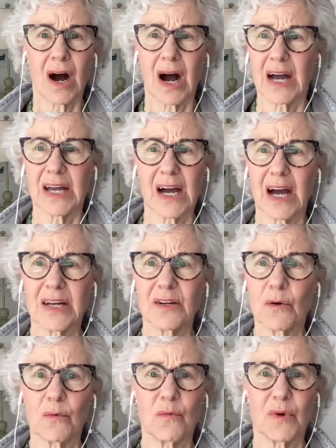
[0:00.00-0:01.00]
I
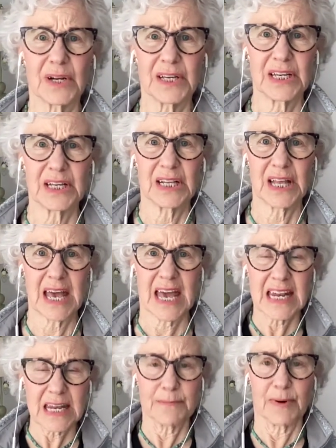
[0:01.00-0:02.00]
don't want to kill
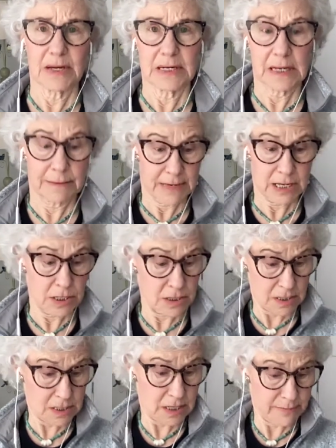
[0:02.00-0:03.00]
anybody. I mean,
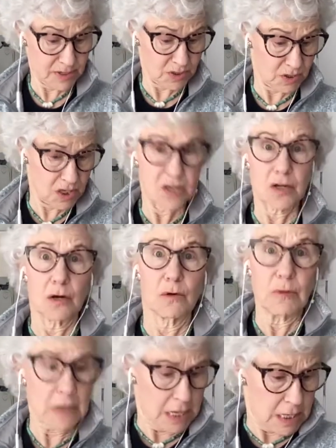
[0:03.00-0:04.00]
I got a
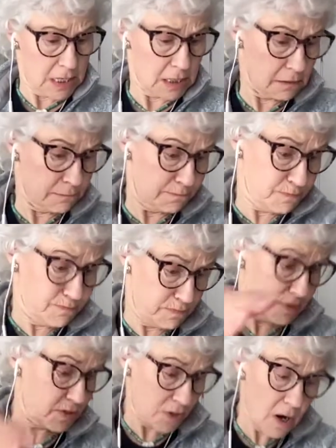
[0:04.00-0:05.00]
mosquito, and I go,
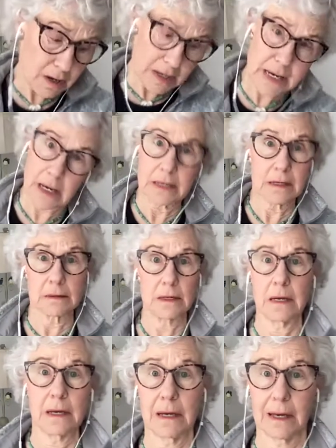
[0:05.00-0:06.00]
sorry,
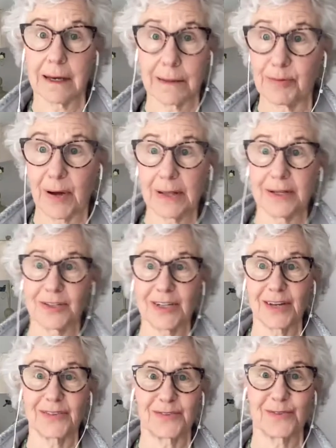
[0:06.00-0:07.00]
I
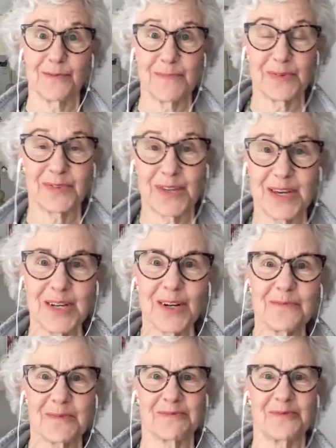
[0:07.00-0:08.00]
apologize to a
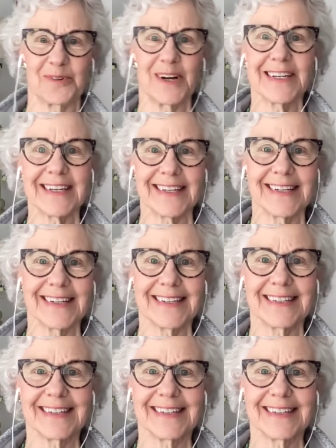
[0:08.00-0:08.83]
mosquito before I kill it.